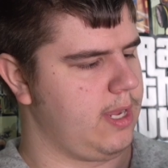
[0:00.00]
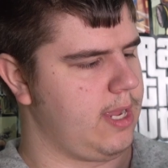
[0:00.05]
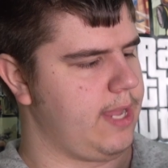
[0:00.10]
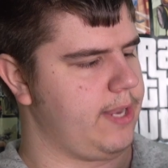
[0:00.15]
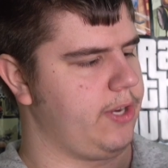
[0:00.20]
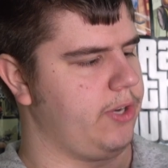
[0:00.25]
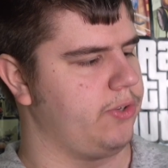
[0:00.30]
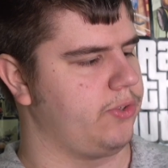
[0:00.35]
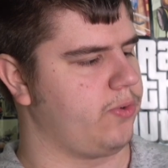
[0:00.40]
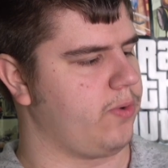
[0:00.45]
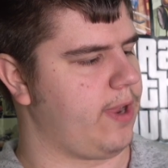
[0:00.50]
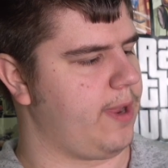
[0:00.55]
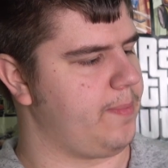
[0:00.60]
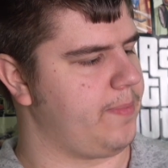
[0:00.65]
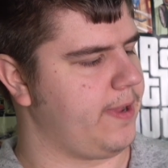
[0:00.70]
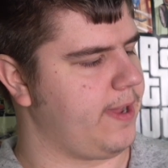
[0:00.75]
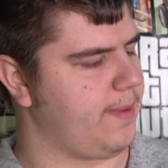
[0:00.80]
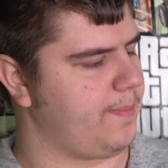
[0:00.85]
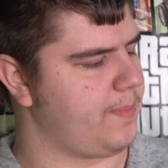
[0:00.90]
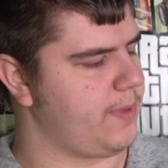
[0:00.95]
And you swipe
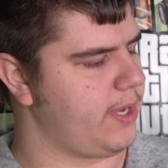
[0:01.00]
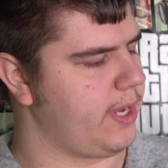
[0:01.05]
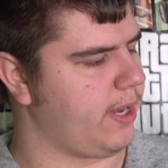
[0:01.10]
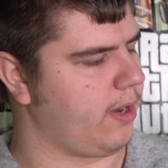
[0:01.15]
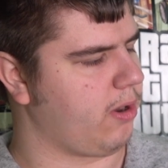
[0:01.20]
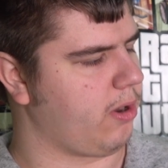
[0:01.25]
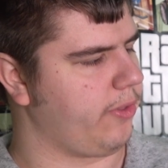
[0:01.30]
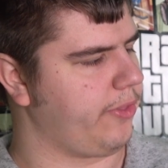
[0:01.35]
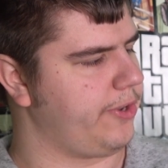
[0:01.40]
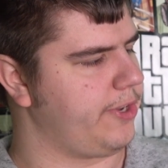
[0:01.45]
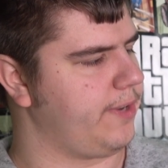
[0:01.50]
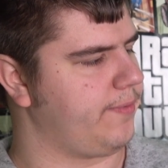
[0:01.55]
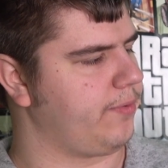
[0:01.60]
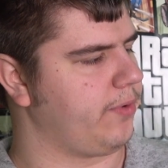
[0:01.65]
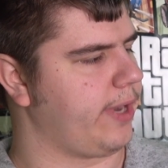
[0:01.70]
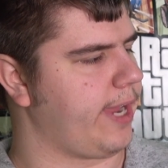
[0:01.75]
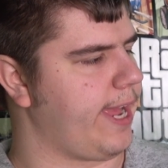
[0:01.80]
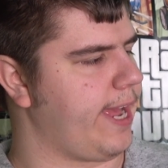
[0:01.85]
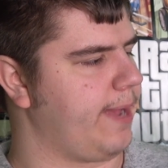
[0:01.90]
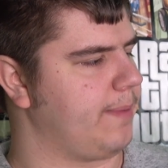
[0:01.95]
up, you get all the
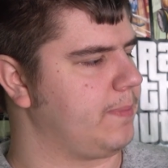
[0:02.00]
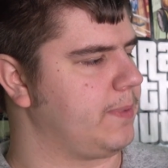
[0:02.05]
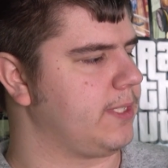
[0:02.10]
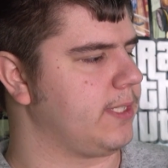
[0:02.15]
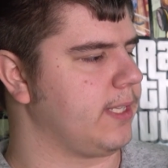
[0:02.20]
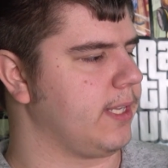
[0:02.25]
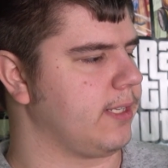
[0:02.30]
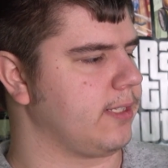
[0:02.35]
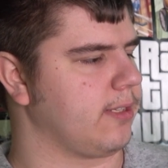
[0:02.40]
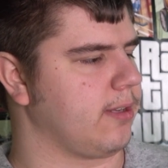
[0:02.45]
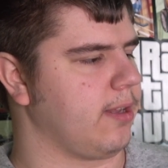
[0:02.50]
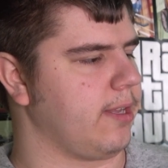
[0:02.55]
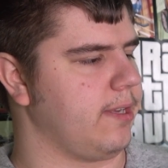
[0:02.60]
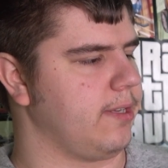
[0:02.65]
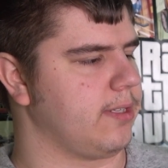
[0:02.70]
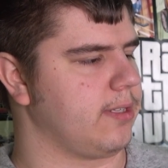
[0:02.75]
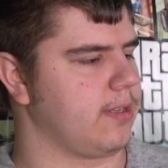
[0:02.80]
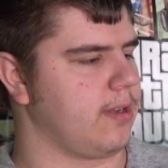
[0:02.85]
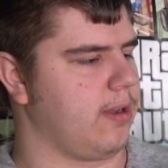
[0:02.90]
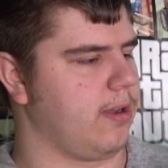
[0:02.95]
different apps that's
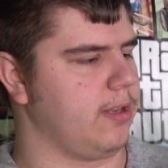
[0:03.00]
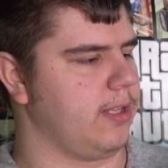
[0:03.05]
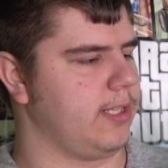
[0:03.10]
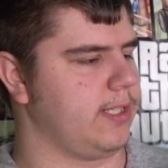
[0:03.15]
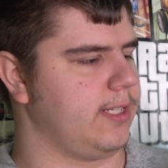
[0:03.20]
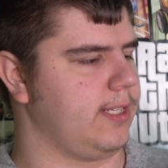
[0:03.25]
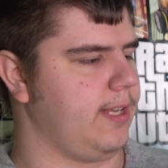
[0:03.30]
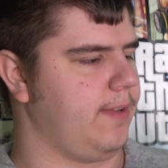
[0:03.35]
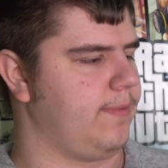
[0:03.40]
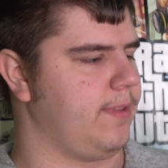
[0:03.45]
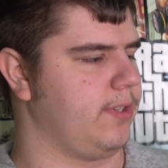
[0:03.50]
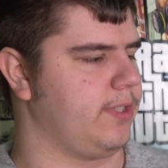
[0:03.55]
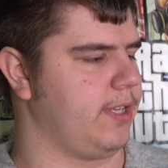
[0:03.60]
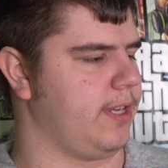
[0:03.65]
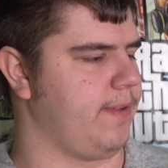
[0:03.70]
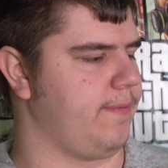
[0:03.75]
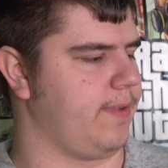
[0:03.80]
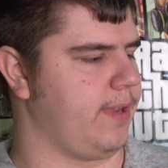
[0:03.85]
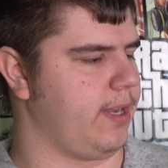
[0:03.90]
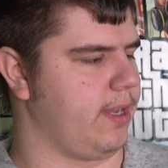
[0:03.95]
installed. Let's see if there's
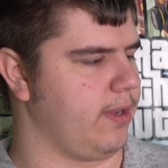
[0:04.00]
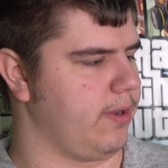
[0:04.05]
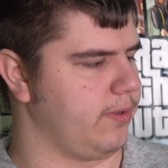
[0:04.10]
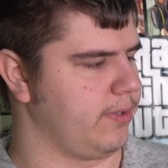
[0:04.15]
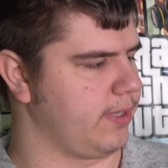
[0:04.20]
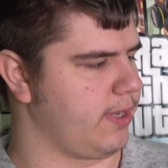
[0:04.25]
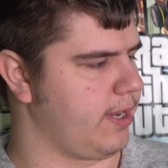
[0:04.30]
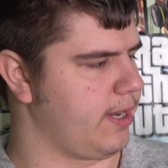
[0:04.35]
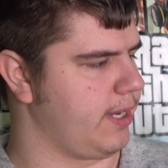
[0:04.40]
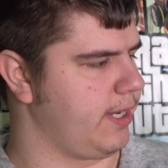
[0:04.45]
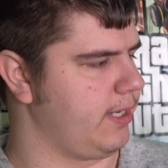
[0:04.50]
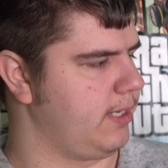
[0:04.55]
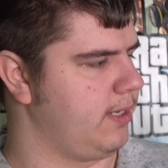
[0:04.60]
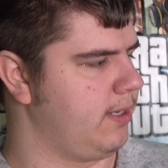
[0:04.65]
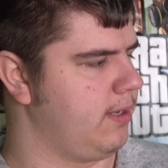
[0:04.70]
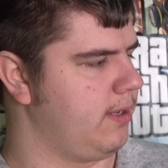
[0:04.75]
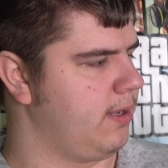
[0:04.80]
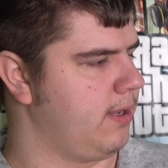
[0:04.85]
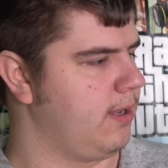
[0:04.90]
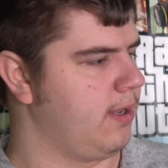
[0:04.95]
any videos on it.
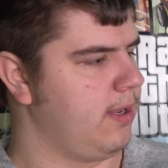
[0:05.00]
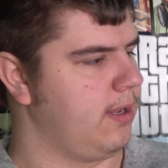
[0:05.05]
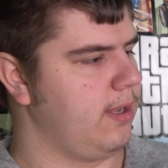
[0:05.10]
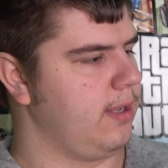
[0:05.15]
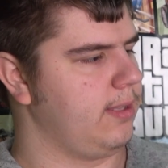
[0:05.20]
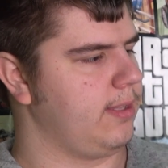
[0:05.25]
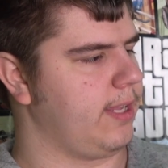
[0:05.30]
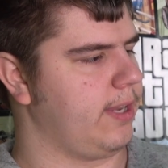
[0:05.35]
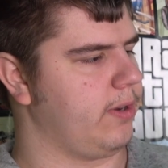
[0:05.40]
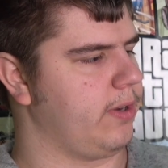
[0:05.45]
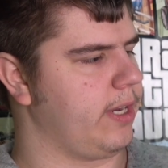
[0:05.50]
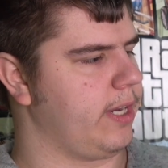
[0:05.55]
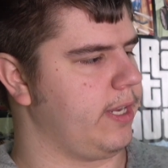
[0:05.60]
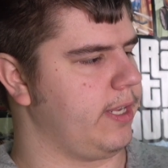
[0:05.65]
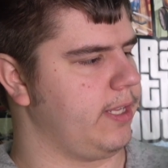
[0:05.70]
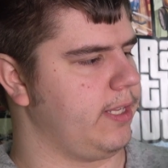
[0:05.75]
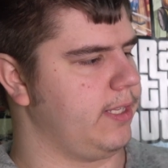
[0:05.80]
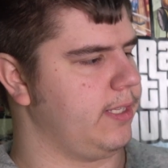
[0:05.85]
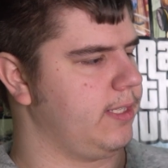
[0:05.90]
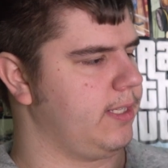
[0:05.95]
There
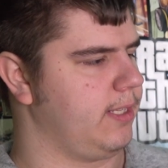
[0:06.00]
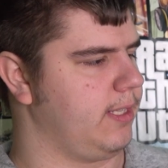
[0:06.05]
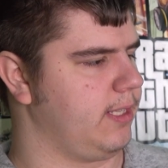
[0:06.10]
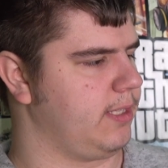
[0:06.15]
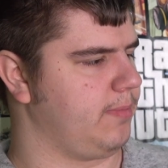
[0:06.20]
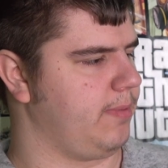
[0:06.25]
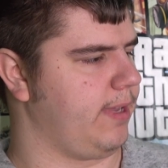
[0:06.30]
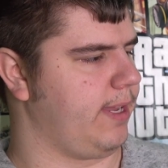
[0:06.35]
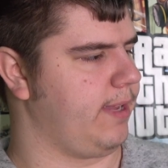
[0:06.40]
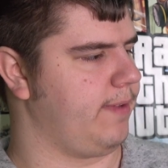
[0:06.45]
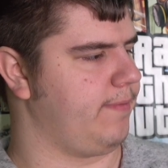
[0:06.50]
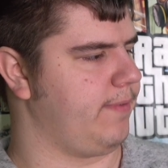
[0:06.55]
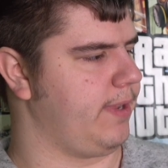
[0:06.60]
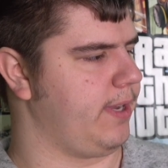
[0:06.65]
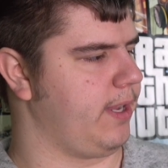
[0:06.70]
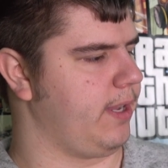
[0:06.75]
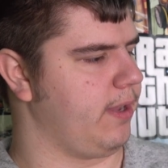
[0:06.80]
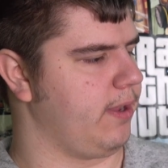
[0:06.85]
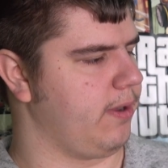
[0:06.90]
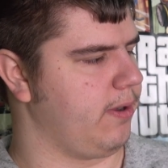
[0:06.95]
is. Let's play a
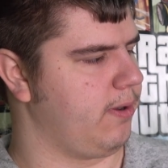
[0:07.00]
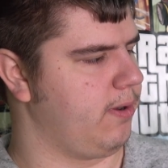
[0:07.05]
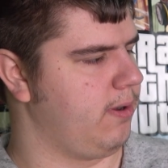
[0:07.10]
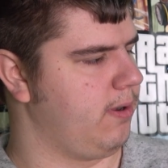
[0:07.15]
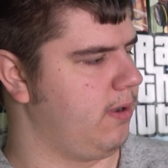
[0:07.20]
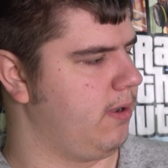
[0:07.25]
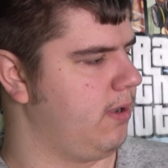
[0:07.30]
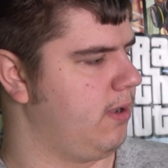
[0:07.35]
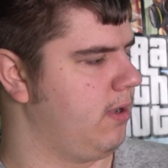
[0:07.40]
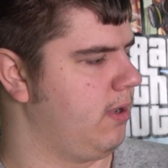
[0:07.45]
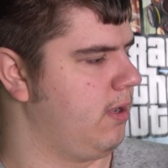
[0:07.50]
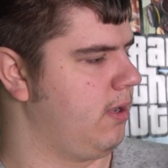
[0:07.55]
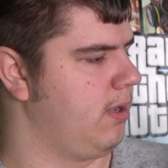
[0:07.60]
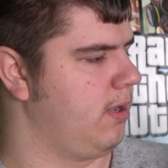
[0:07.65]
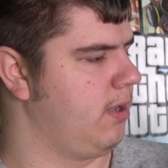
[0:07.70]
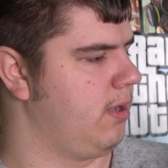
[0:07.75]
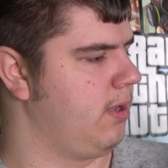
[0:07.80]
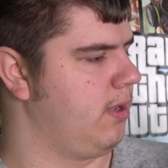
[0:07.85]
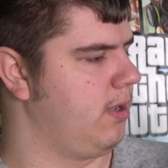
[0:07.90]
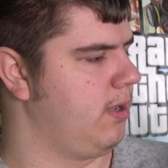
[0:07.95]
video.
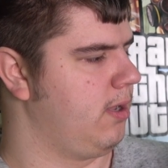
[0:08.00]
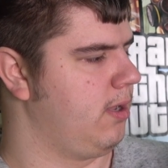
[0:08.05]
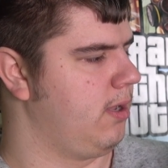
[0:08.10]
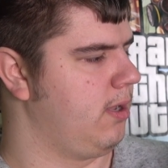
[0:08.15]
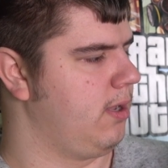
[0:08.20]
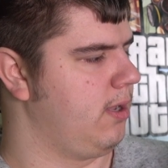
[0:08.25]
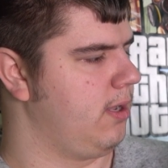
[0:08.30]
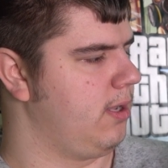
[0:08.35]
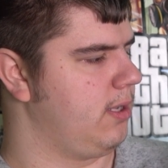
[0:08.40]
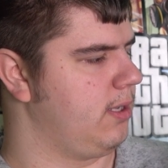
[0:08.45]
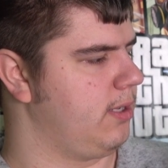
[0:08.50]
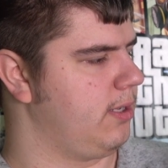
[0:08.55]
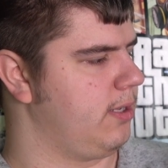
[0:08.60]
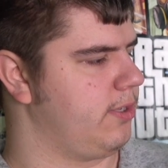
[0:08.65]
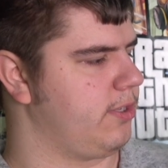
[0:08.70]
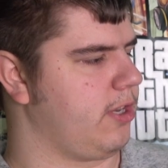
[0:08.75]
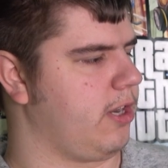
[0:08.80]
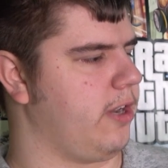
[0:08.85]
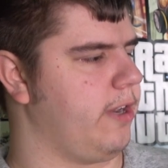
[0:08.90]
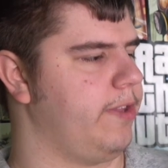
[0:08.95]

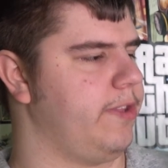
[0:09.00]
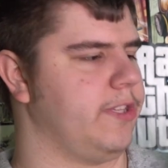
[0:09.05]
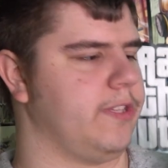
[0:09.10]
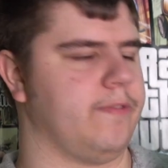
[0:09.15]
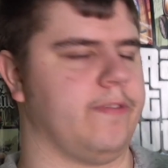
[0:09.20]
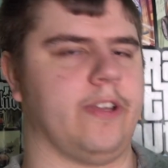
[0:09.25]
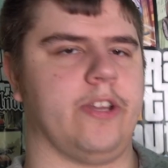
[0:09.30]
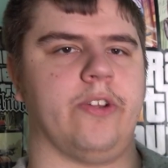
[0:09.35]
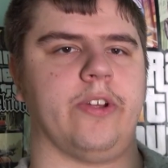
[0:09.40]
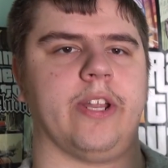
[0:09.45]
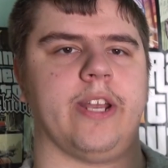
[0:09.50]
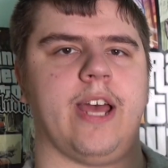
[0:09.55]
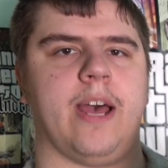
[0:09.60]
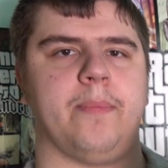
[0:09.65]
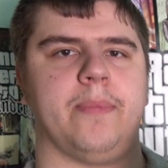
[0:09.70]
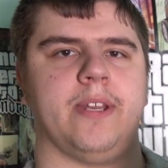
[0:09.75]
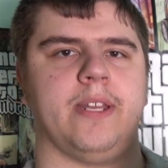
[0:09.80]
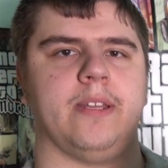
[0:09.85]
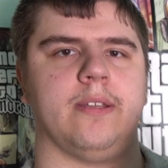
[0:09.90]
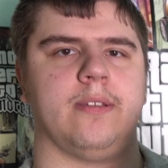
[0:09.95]
Sorry, this video
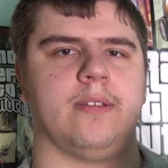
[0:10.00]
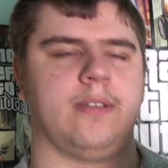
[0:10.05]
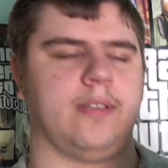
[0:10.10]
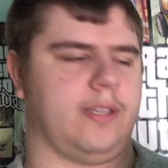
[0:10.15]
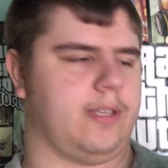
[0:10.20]
cannot be